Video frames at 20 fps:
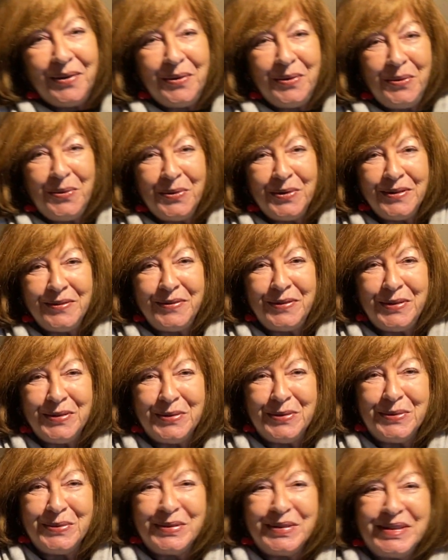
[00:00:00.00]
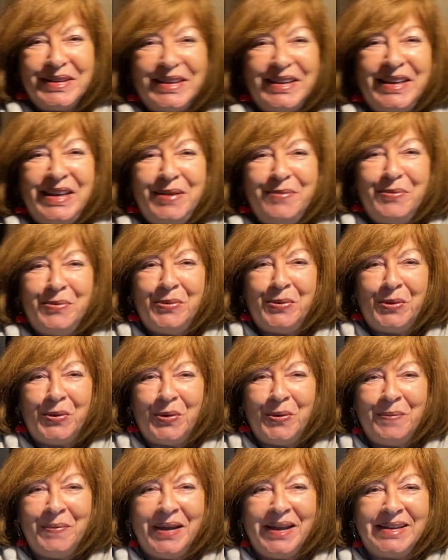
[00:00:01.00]
all of you. Keep
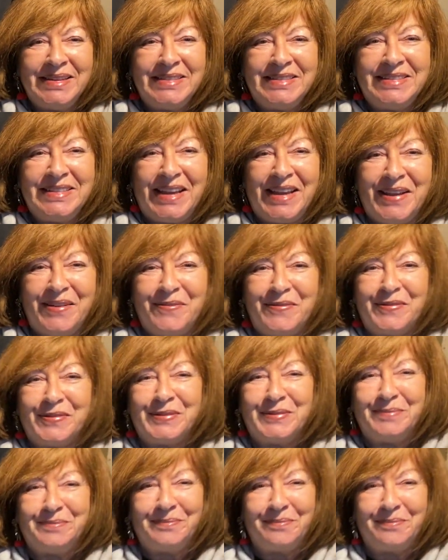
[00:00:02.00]
warm and safe.